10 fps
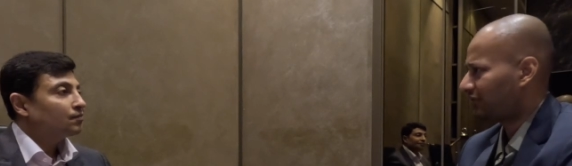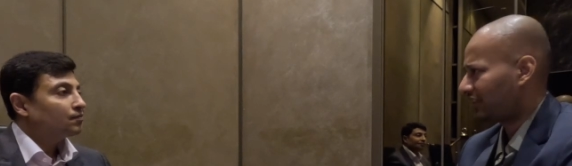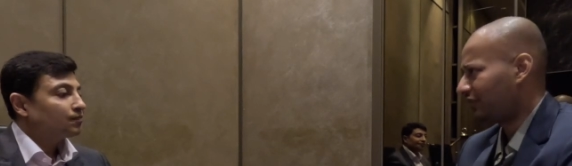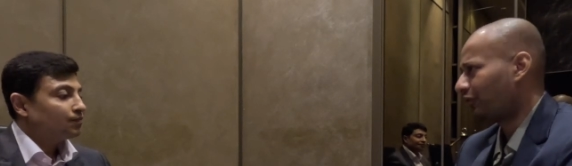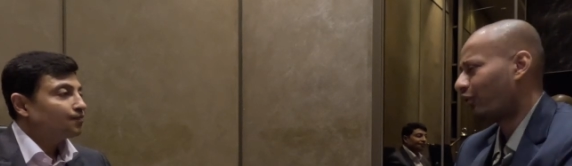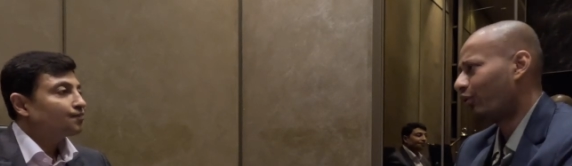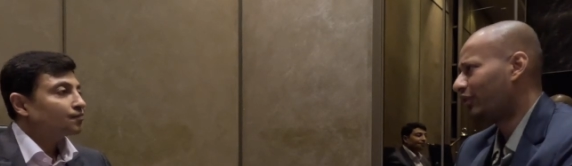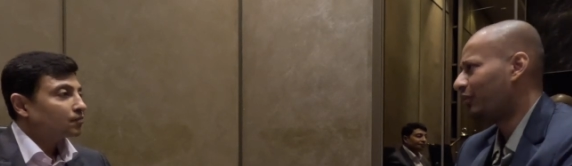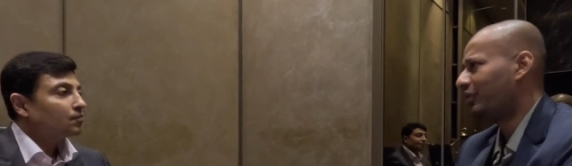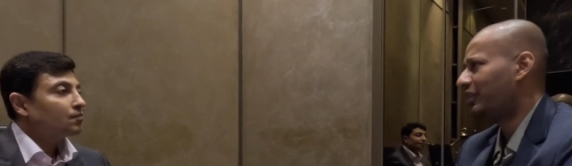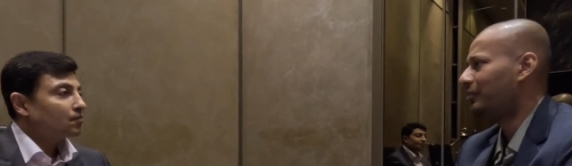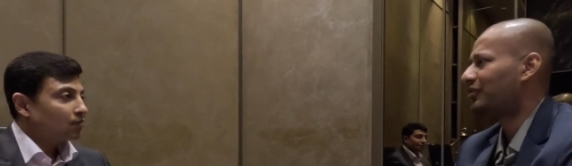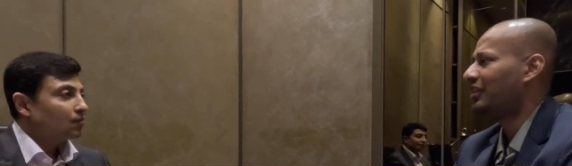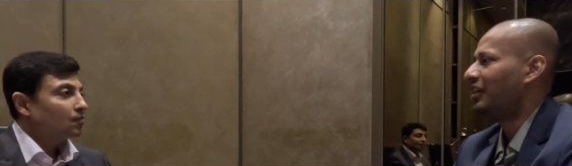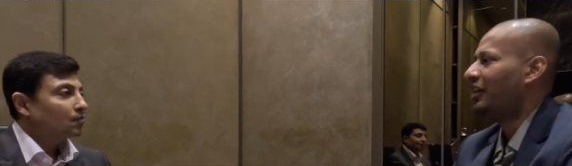Speaker 1: sales of all the
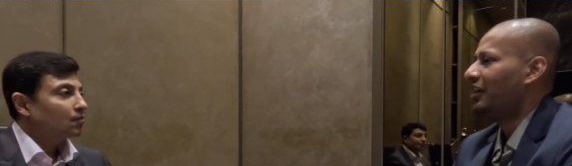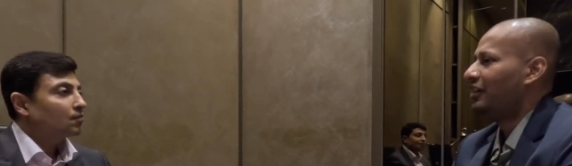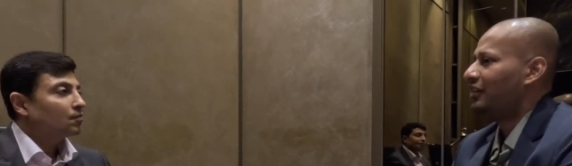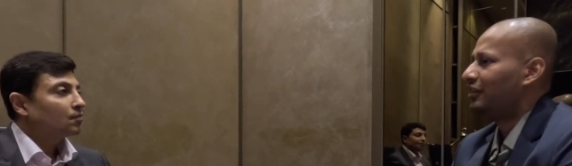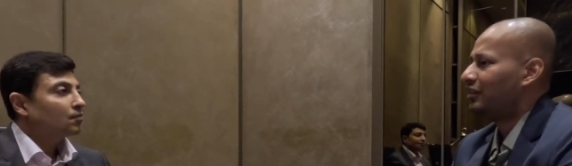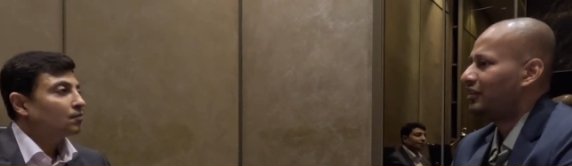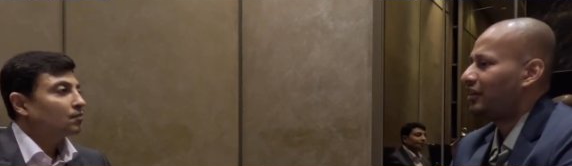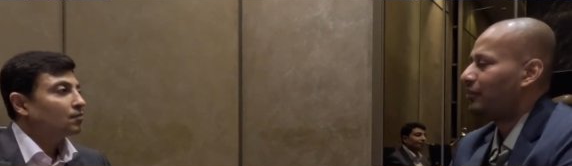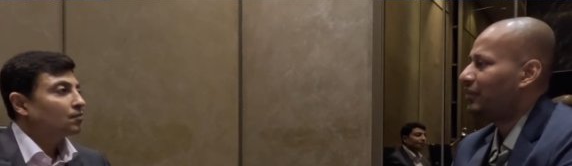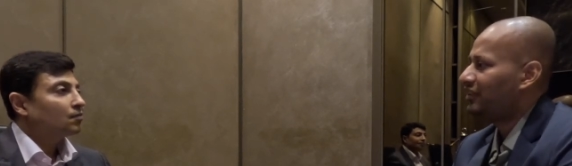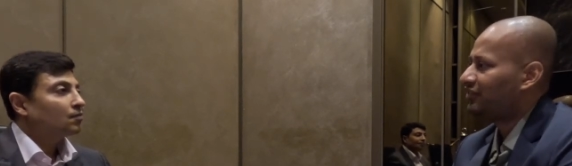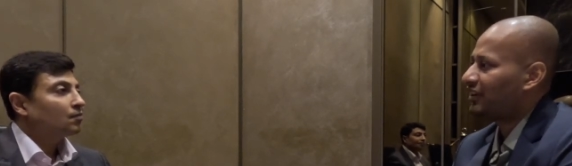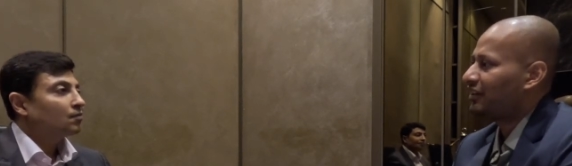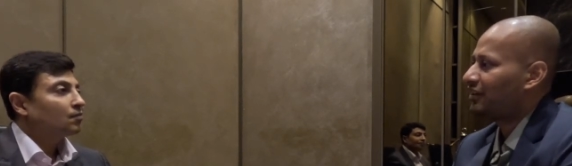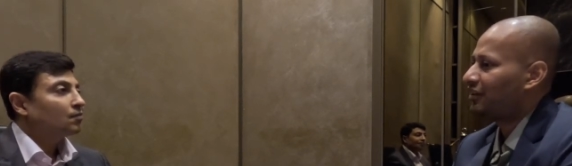OEMs uh, the numbers
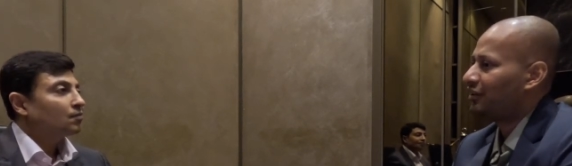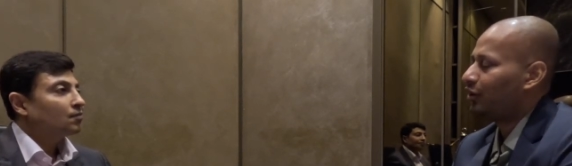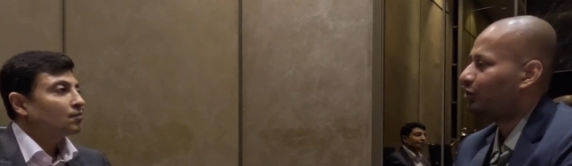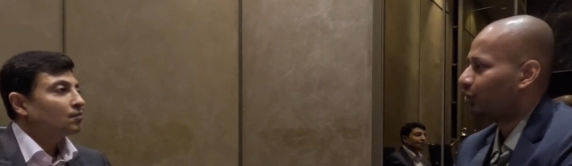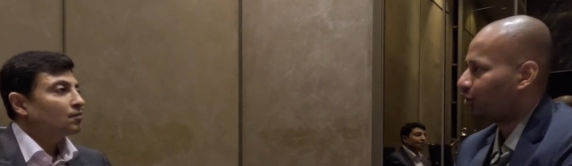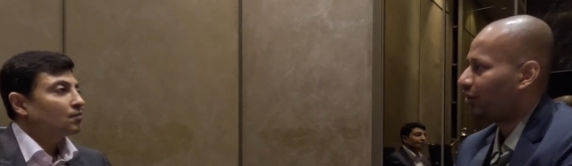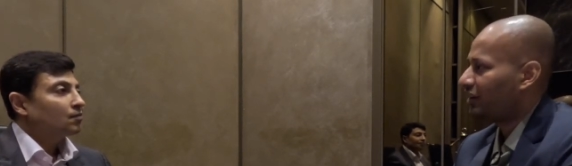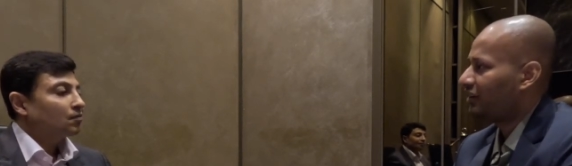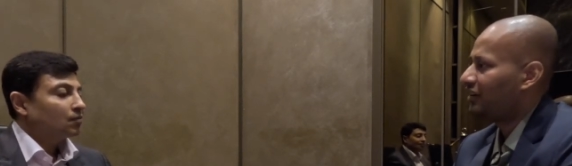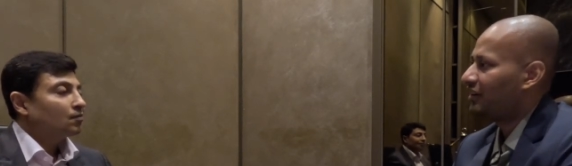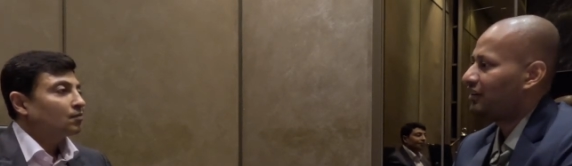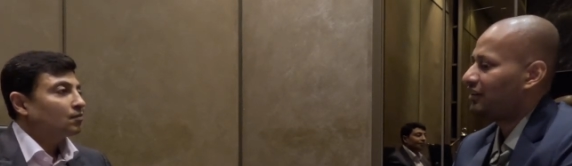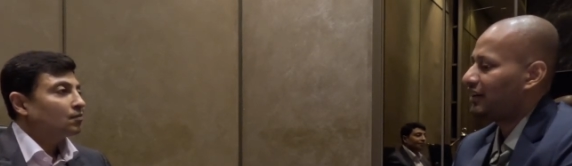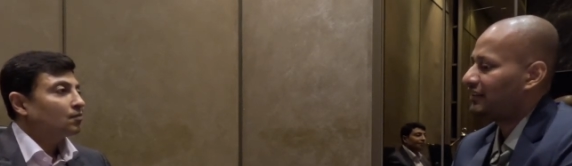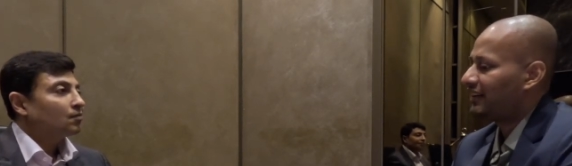are uh, although growing
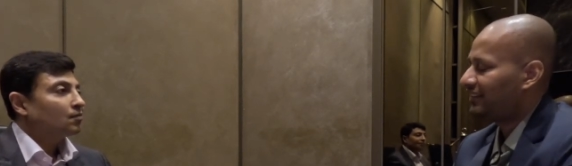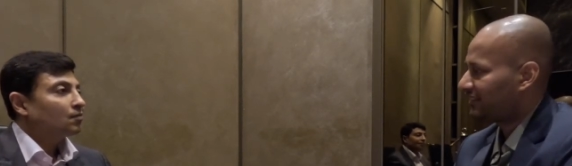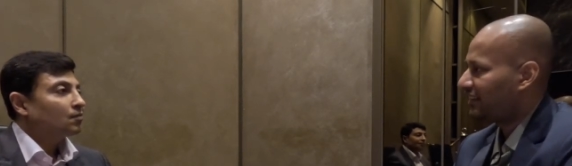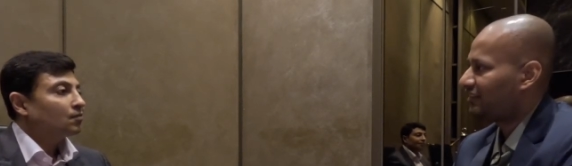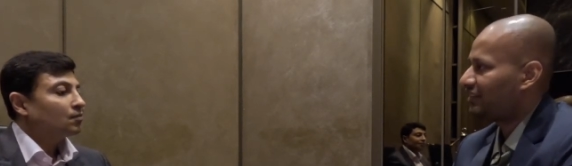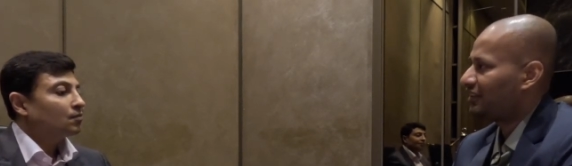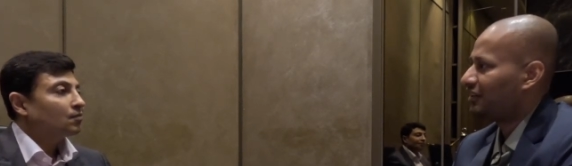at this stage